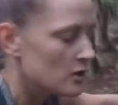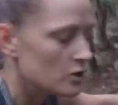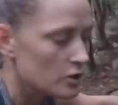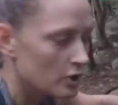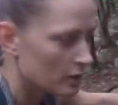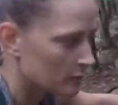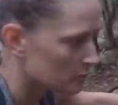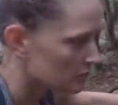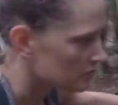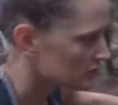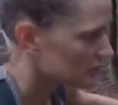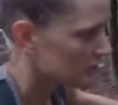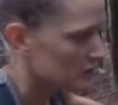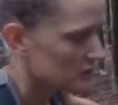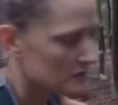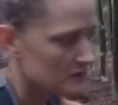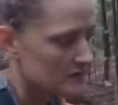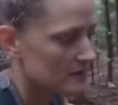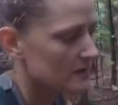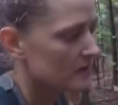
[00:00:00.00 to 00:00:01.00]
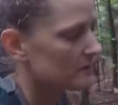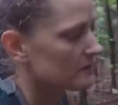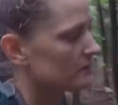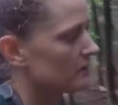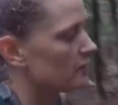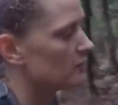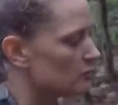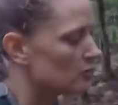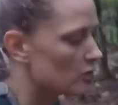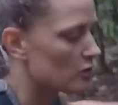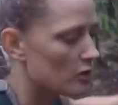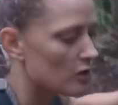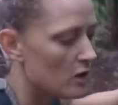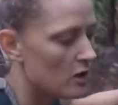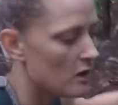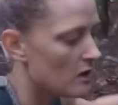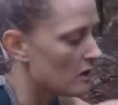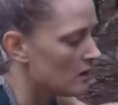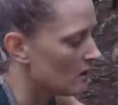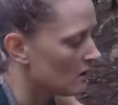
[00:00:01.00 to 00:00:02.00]
No more excuses, no more,
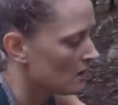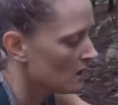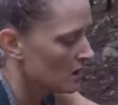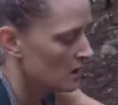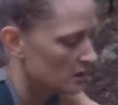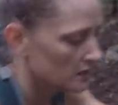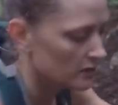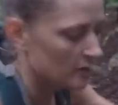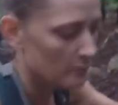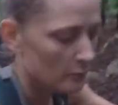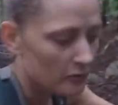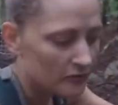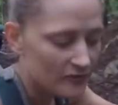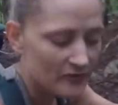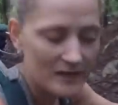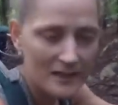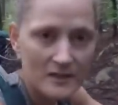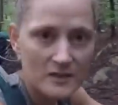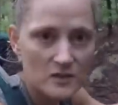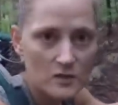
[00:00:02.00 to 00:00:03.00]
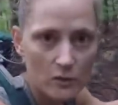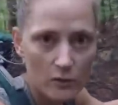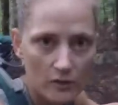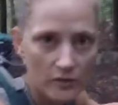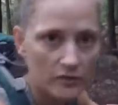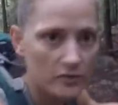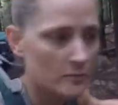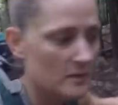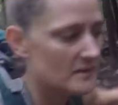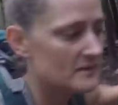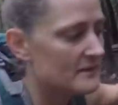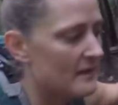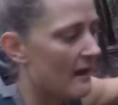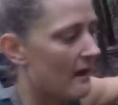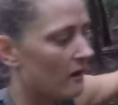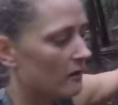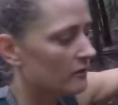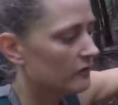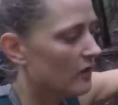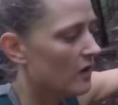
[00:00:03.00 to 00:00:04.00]
no more feeling sorry for
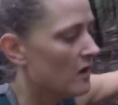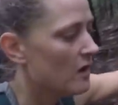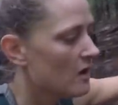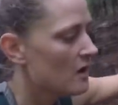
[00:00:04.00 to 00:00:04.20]
myself,